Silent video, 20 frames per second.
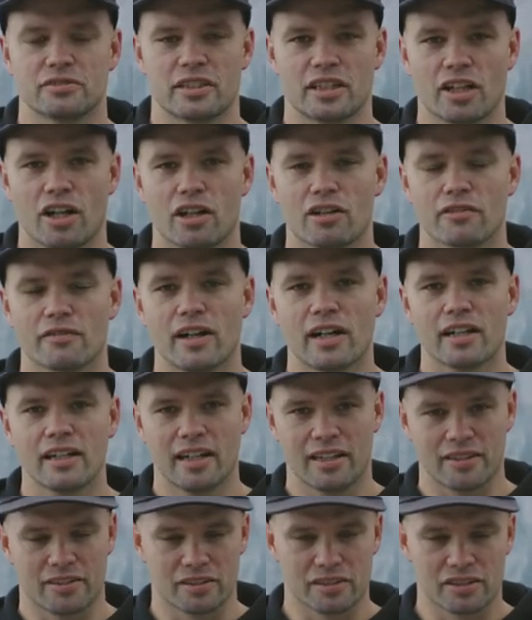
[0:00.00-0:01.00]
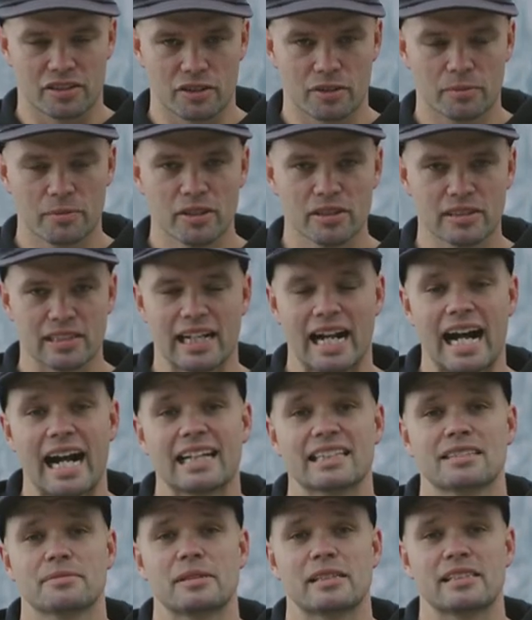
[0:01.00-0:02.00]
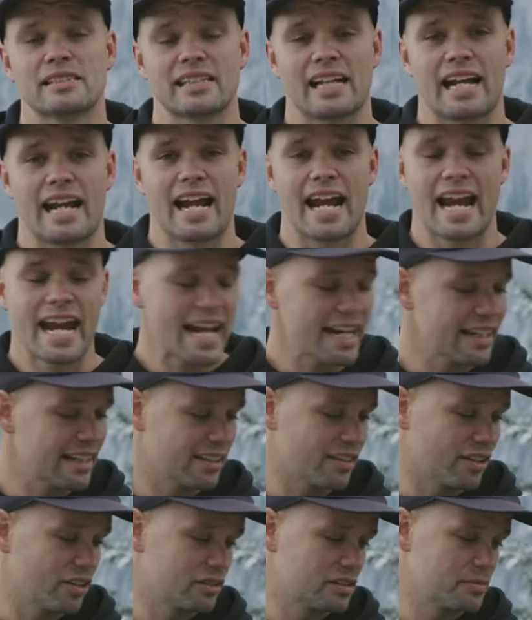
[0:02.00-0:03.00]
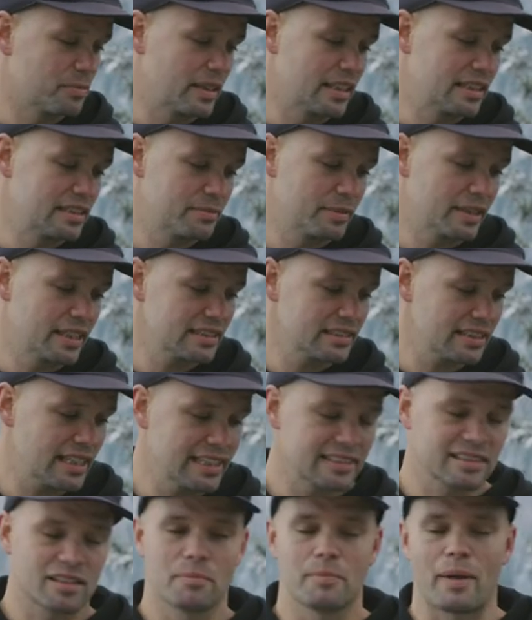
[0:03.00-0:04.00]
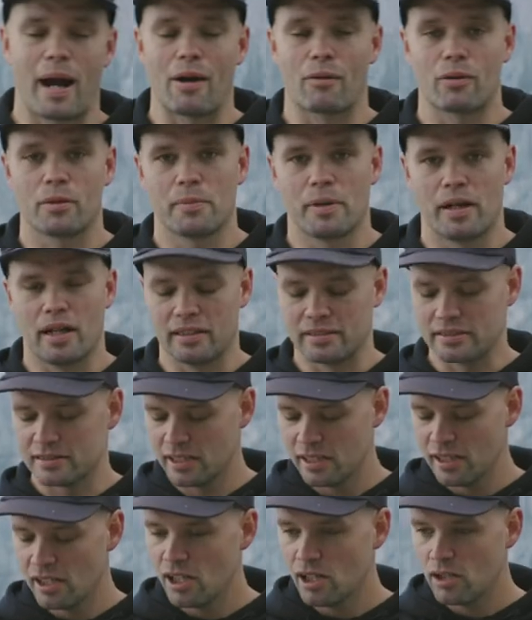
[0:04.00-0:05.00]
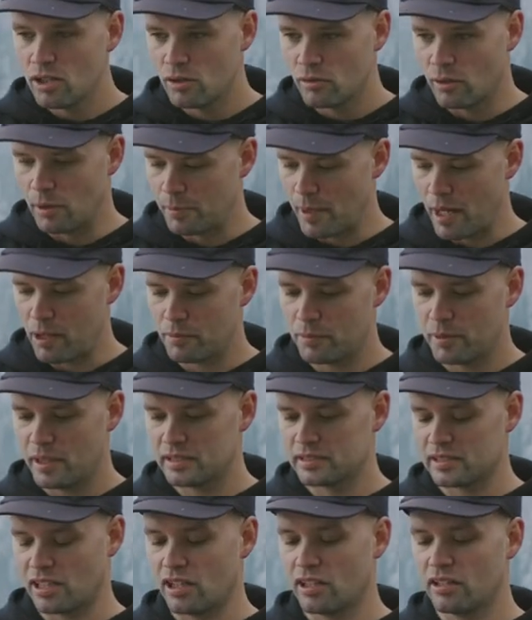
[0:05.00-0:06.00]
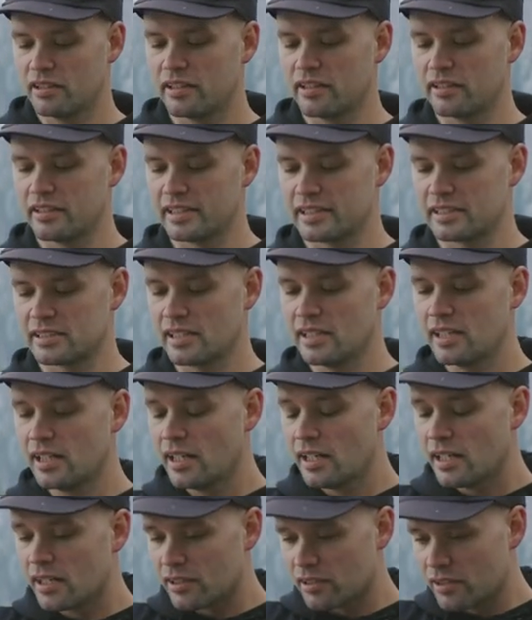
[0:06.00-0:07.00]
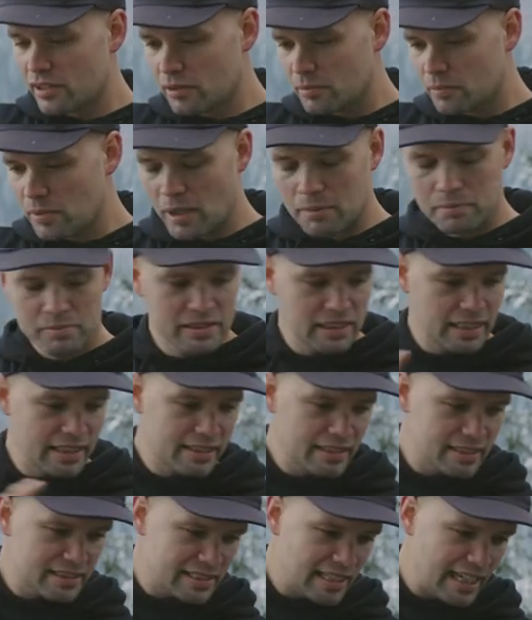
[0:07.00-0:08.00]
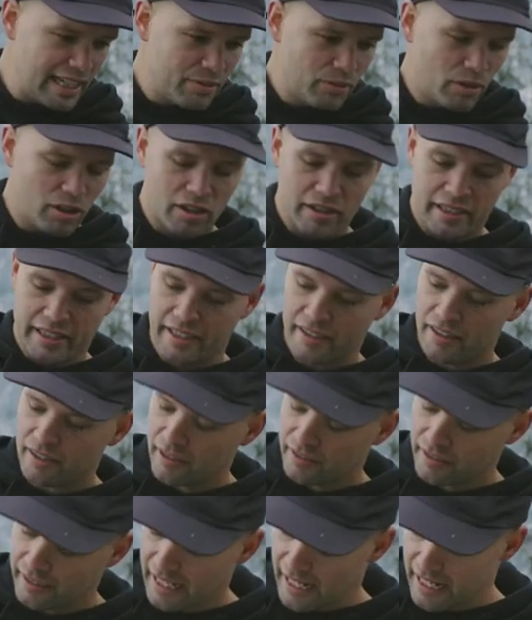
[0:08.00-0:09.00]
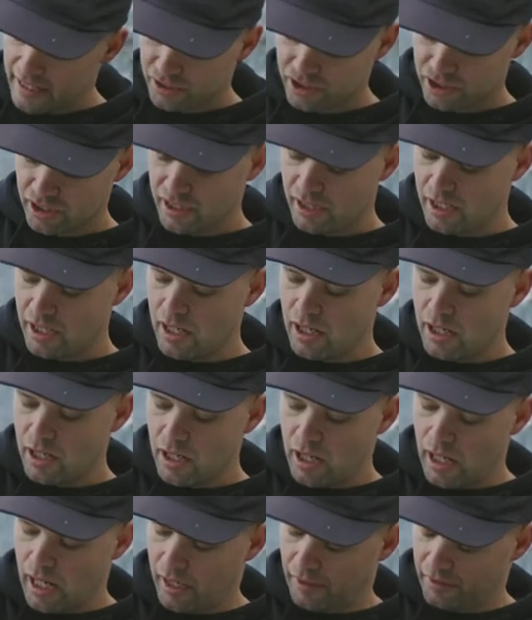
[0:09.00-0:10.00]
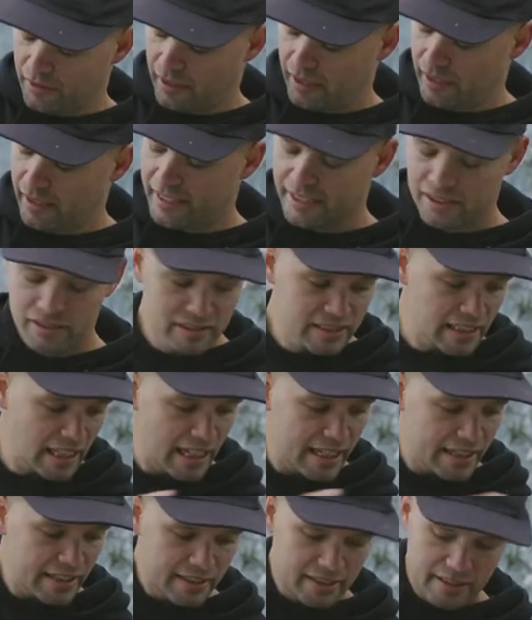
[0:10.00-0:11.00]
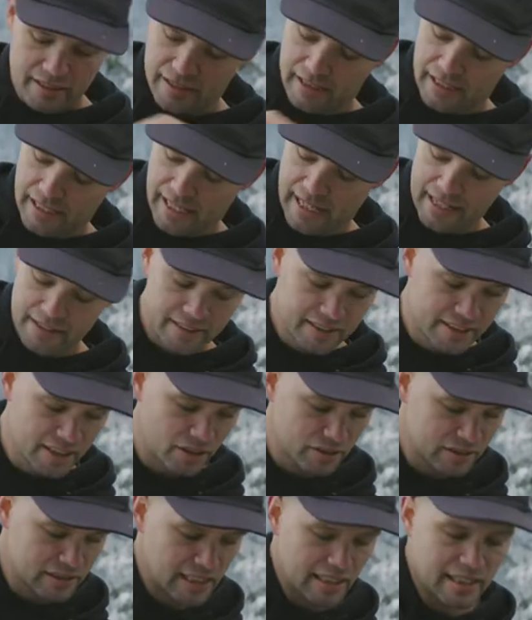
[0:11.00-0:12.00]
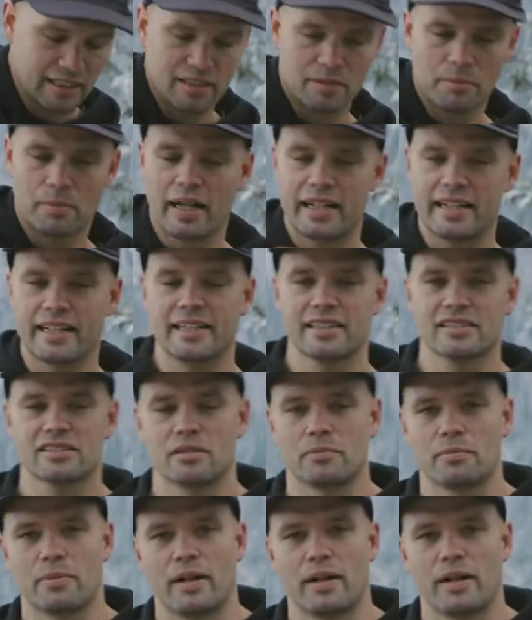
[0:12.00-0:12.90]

carve on those groomers at high speeds and at low speeds because it has our power pods. What power pods are, they're these little bumps in the sidewall here on the edge, on the heel side and the toe side of the binding insert